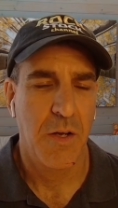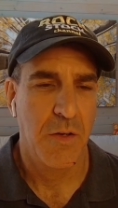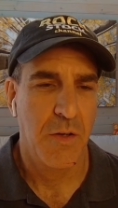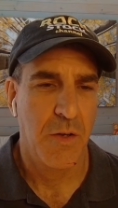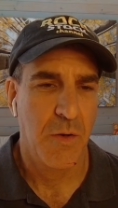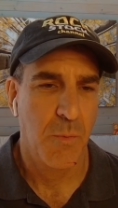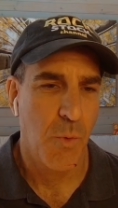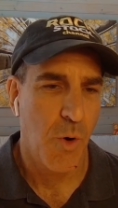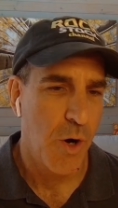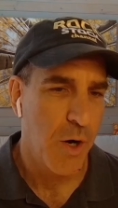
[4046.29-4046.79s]

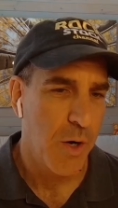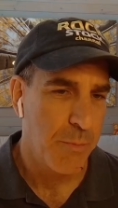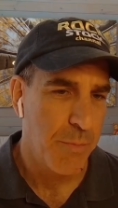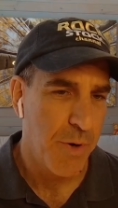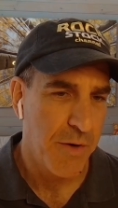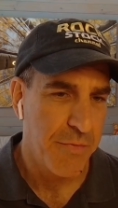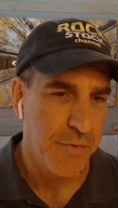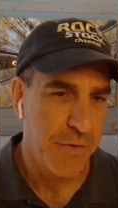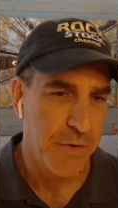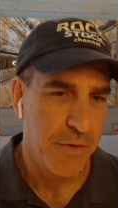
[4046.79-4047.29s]
Warren
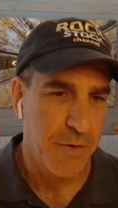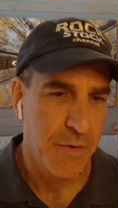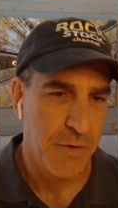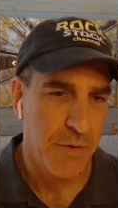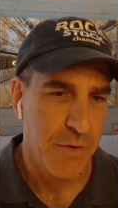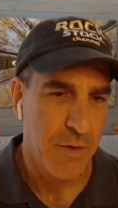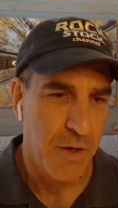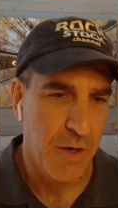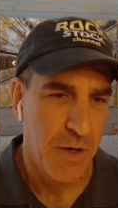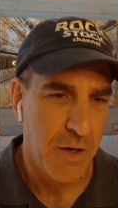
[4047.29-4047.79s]
Buffett,
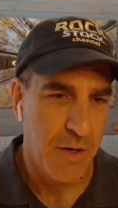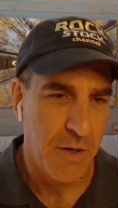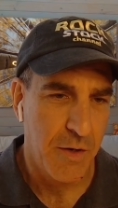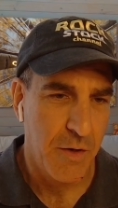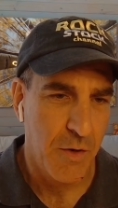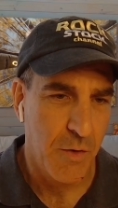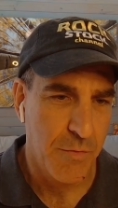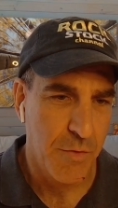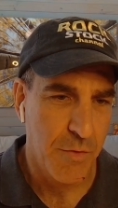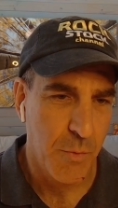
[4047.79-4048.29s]

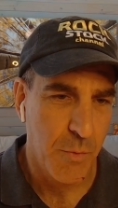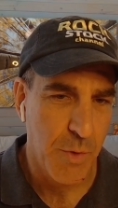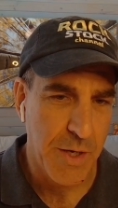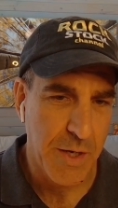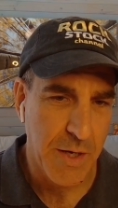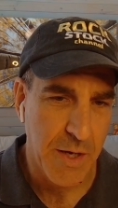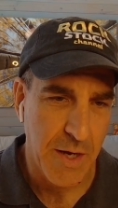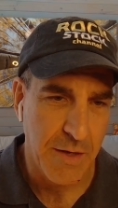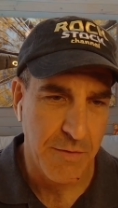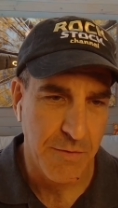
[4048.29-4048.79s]
over the
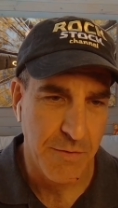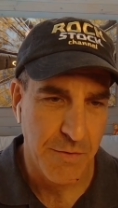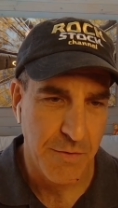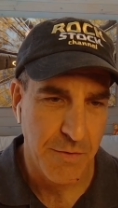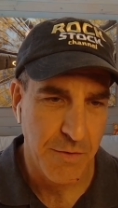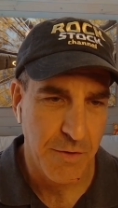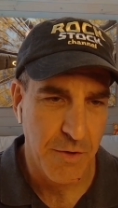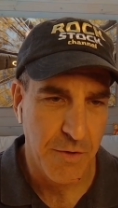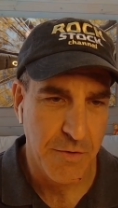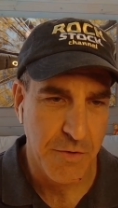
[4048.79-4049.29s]
weekend,
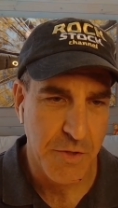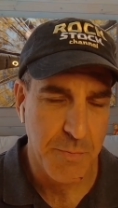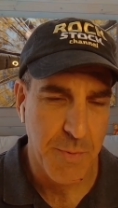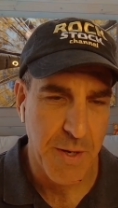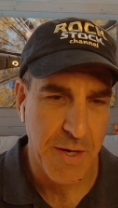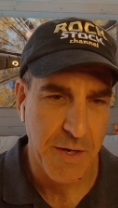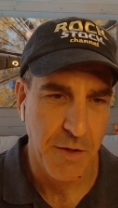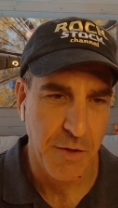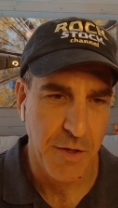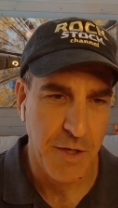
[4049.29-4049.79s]
you know, the
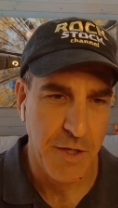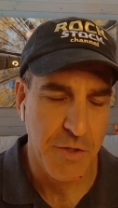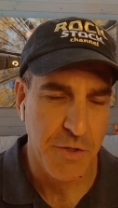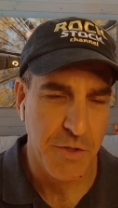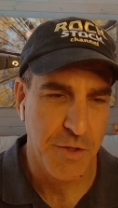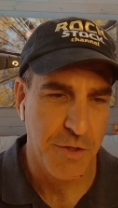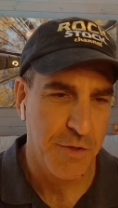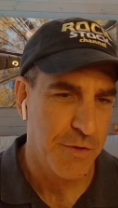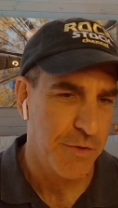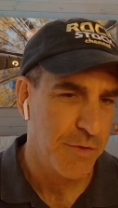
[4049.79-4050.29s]

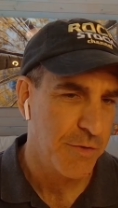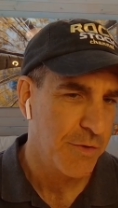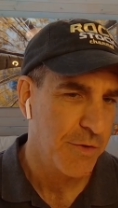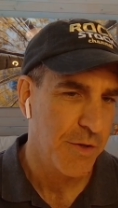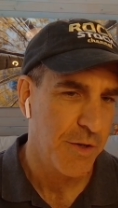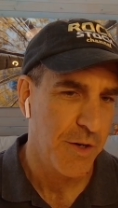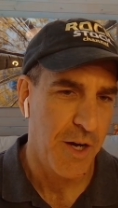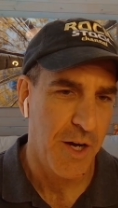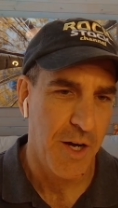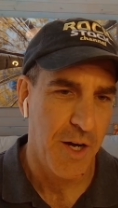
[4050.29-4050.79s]
speculation,
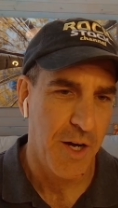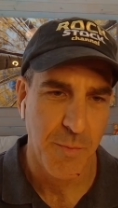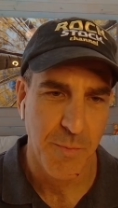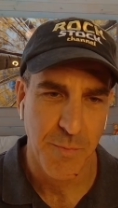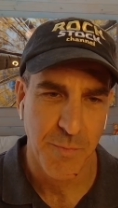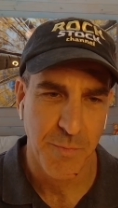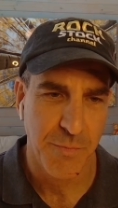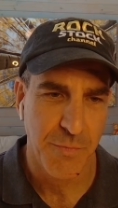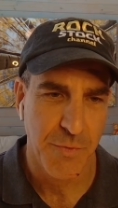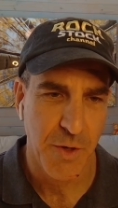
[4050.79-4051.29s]

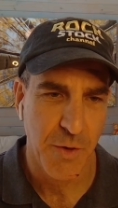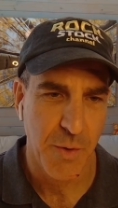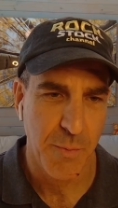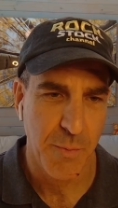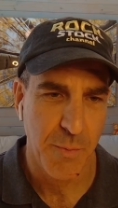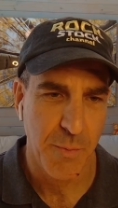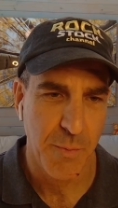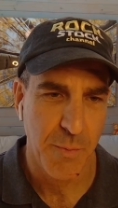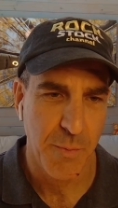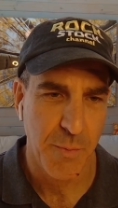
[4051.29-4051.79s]
you know, he
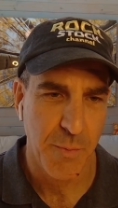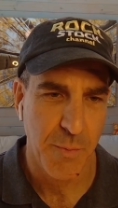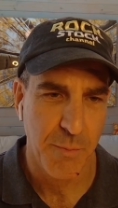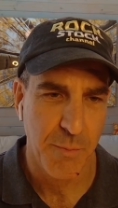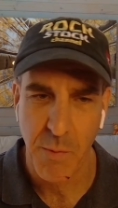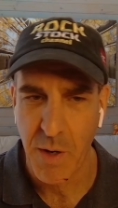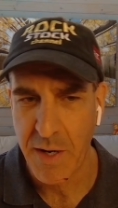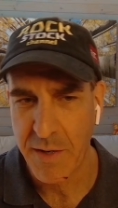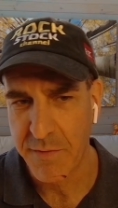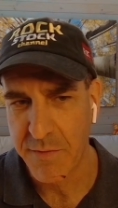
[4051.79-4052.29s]
bought
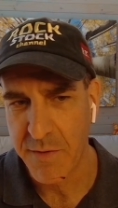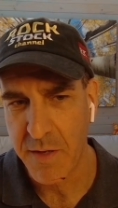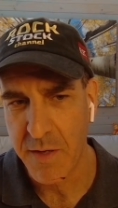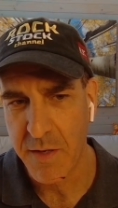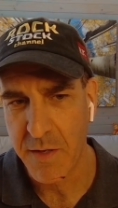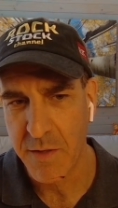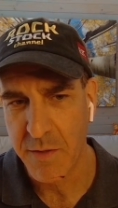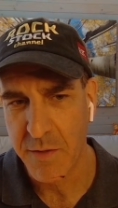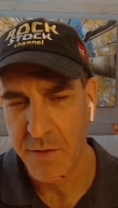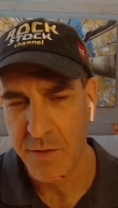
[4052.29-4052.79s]

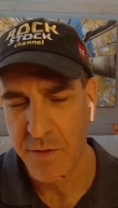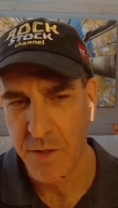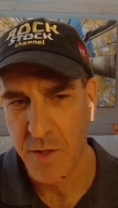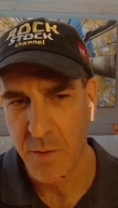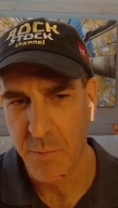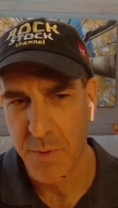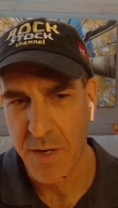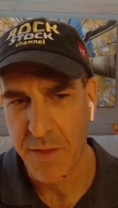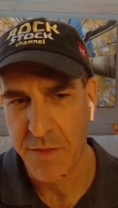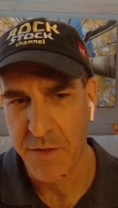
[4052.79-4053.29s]
BYD, you know,
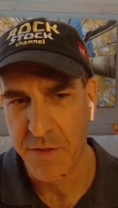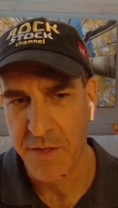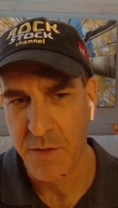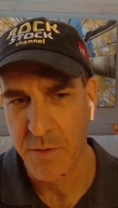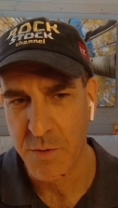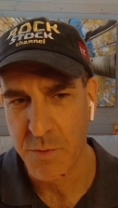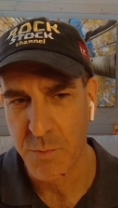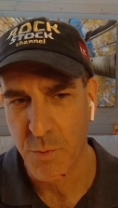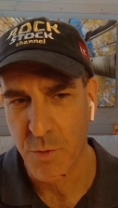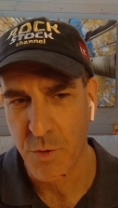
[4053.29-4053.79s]
but I think that
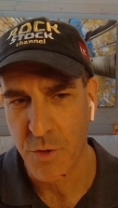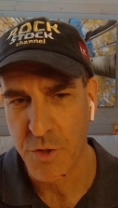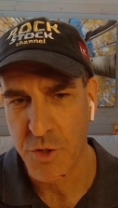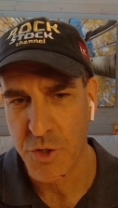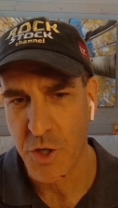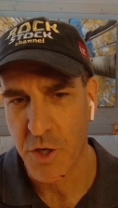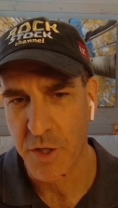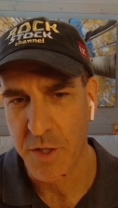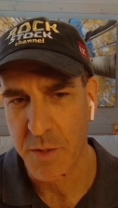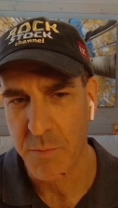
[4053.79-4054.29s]
was more
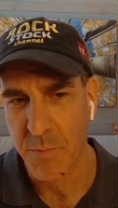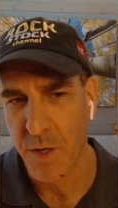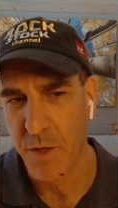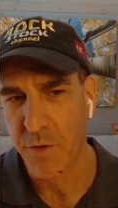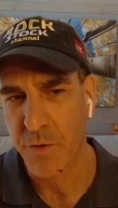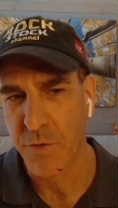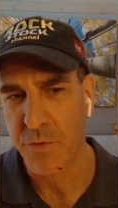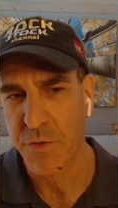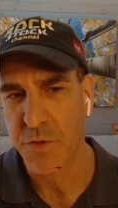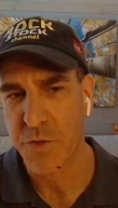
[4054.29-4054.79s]
Charlie
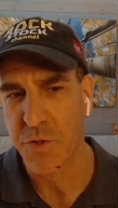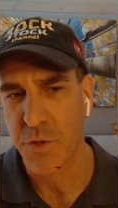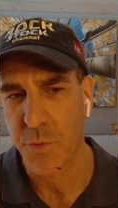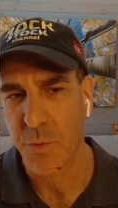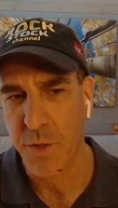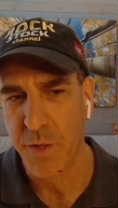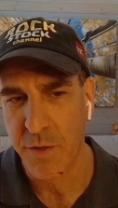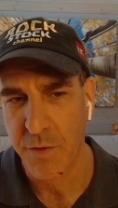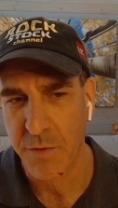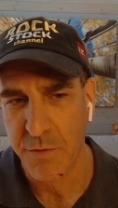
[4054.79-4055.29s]
Munger's
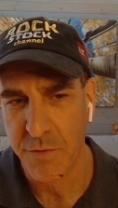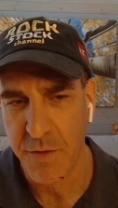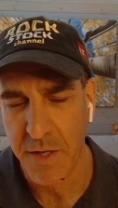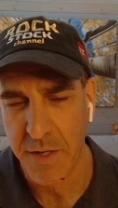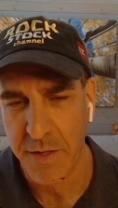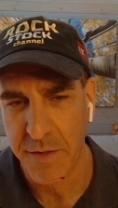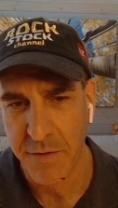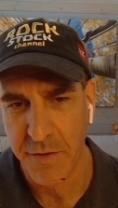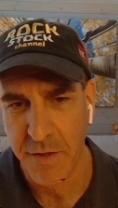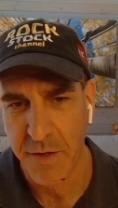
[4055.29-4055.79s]
doing
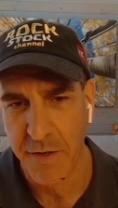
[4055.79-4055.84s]
than